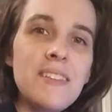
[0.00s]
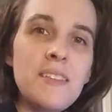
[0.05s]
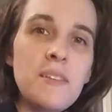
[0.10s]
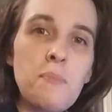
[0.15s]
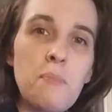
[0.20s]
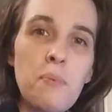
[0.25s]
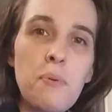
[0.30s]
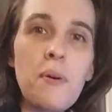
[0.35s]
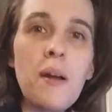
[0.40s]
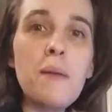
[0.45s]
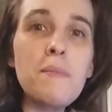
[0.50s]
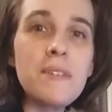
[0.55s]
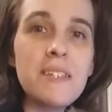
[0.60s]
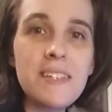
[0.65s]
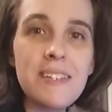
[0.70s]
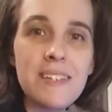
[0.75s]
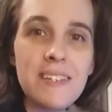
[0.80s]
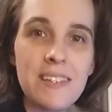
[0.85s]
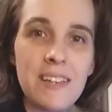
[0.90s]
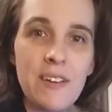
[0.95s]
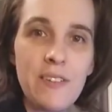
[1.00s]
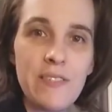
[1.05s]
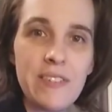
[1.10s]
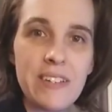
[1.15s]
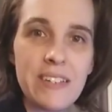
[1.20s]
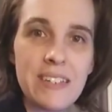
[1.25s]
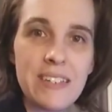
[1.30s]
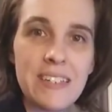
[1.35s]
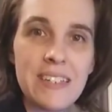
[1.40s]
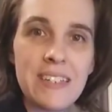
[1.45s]
the premises of
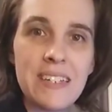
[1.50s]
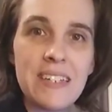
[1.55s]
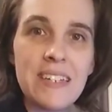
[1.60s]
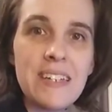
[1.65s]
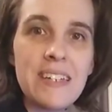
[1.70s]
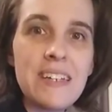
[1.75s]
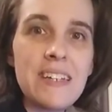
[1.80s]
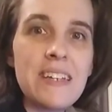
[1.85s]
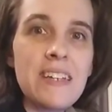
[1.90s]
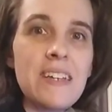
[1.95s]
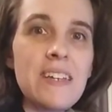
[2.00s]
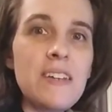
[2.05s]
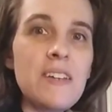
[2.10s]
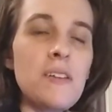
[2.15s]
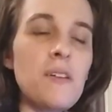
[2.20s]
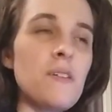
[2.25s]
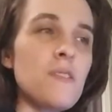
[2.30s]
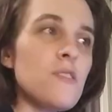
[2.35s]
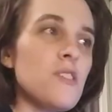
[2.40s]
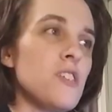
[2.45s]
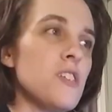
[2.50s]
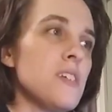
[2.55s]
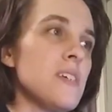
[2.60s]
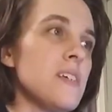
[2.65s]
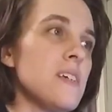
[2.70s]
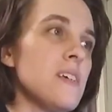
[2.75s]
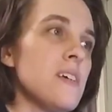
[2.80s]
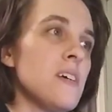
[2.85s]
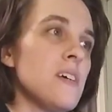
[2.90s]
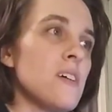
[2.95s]
it,
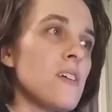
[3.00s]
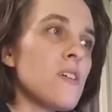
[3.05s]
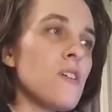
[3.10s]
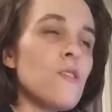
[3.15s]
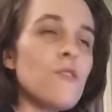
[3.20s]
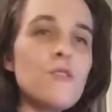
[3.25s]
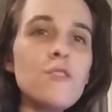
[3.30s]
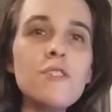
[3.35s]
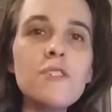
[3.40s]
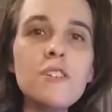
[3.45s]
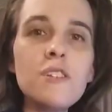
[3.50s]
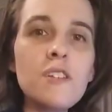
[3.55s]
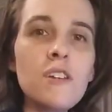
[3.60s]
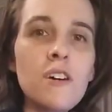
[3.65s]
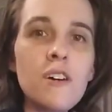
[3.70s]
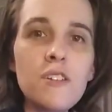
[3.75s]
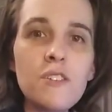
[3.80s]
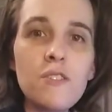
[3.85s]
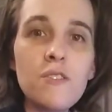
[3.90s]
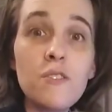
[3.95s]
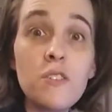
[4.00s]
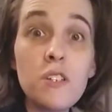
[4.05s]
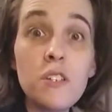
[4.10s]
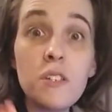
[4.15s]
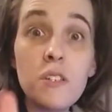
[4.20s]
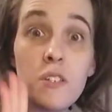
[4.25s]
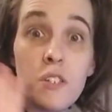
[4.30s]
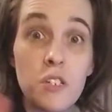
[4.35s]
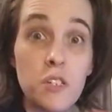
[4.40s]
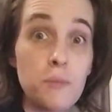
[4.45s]
she goes to this concert.
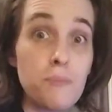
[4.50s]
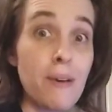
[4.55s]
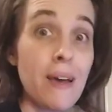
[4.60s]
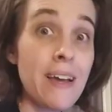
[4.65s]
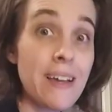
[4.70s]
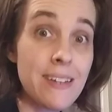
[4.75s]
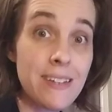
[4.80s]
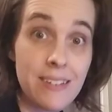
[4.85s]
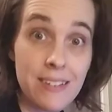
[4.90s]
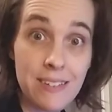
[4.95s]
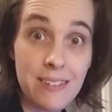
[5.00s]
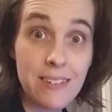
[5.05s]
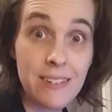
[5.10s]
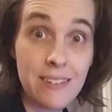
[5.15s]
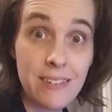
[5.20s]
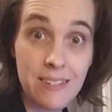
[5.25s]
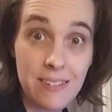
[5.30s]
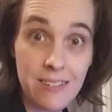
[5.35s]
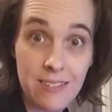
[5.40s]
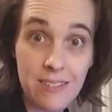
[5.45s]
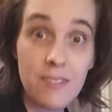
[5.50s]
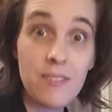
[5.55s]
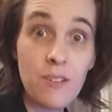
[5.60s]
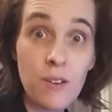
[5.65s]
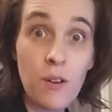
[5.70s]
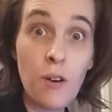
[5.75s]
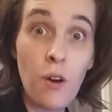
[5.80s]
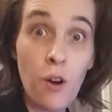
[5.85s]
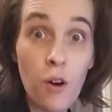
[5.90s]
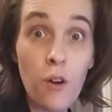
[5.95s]
She's back in
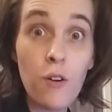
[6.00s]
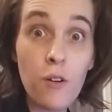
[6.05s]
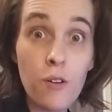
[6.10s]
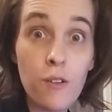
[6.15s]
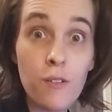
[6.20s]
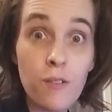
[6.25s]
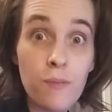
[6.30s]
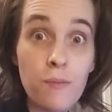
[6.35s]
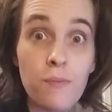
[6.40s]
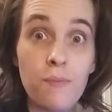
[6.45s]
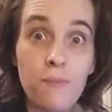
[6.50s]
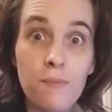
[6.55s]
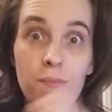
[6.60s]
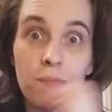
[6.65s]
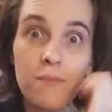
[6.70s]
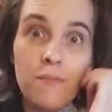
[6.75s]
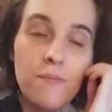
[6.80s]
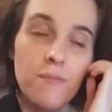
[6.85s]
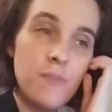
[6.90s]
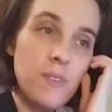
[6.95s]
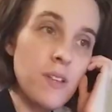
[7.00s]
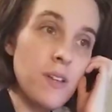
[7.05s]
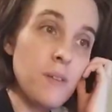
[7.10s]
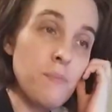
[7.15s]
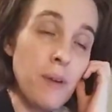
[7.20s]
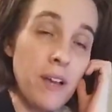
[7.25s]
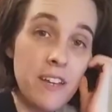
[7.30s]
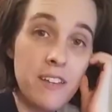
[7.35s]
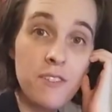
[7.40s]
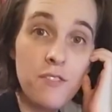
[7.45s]
the
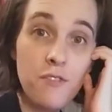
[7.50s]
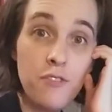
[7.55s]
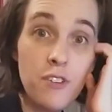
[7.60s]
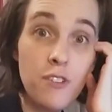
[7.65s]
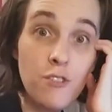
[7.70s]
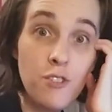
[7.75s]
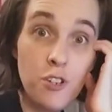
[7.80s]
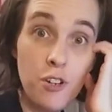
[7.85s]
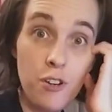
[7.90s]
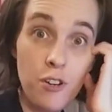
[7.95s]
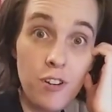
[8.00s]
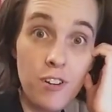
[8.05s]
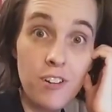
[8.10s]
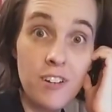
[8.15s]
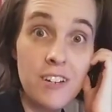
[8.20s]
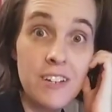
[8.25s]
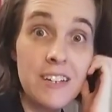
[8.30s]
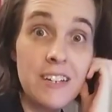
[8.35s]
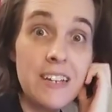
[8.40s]
future,